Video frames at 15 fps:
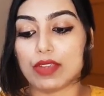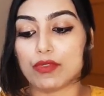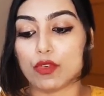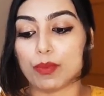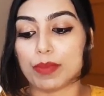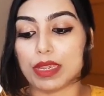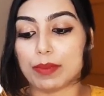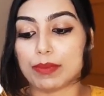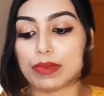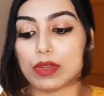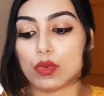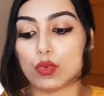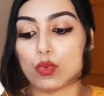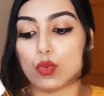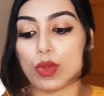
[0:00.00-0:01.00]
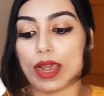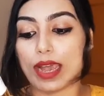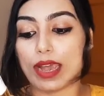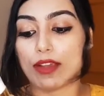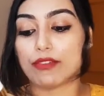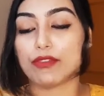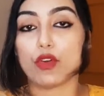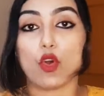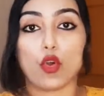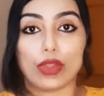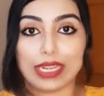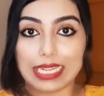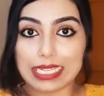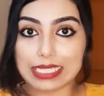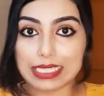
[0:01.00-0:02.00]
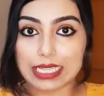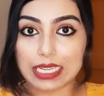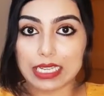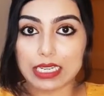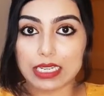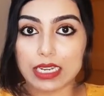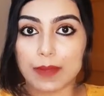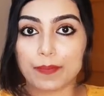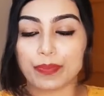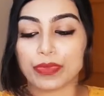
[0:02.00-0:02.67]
for people who have oily skin.